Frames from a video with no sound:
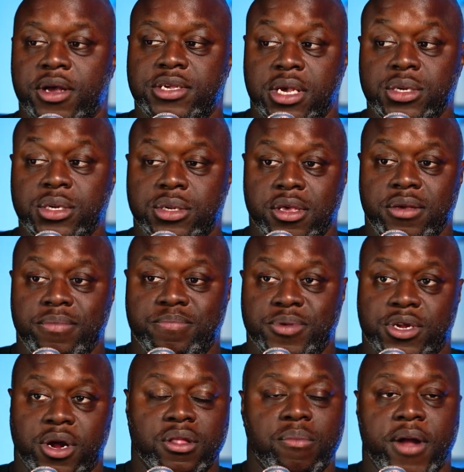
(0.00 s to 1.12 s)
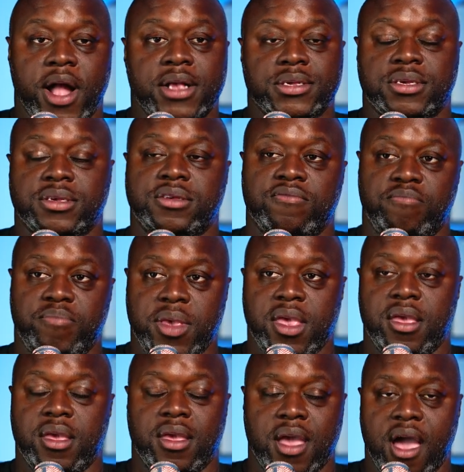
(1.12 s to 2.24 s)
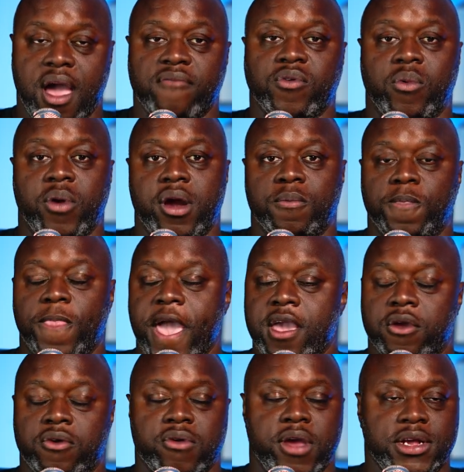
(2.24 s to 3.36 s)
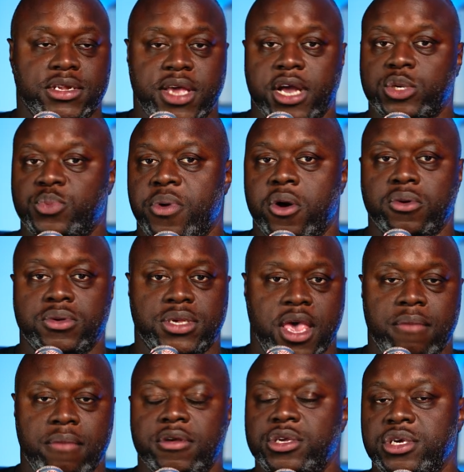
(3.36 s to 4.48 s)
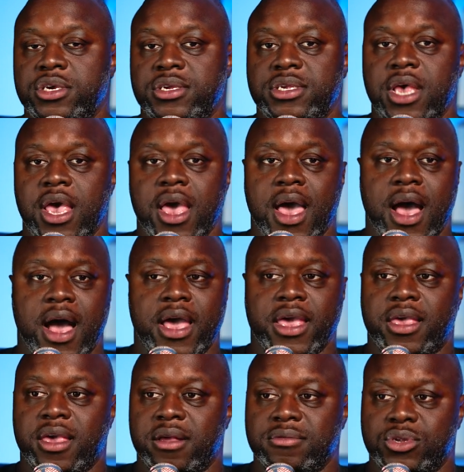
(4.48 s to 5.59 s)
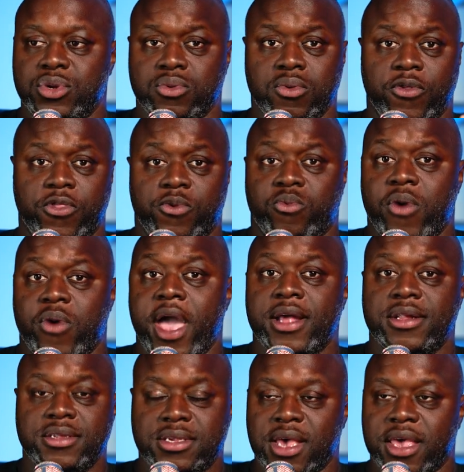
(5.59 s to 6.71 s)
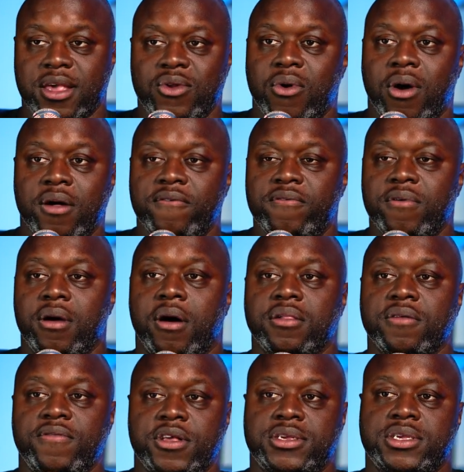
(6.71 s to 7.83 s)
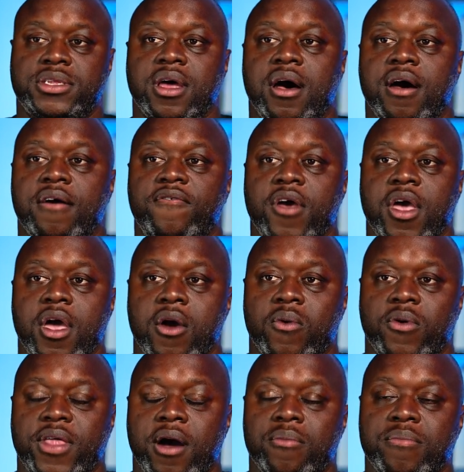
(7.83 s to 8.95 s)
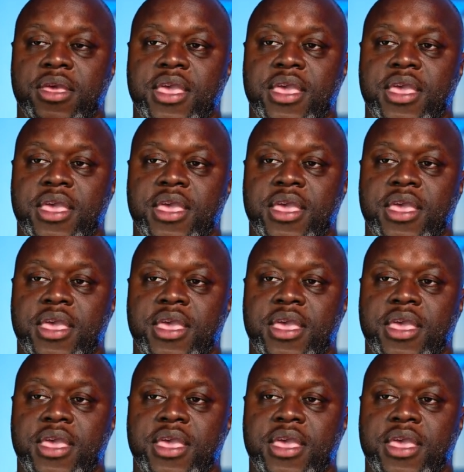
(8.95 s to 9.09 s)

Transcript: essentially start the process of being everywhere. I can create text posts, images, I can do threads, I can do all, all of this stuff without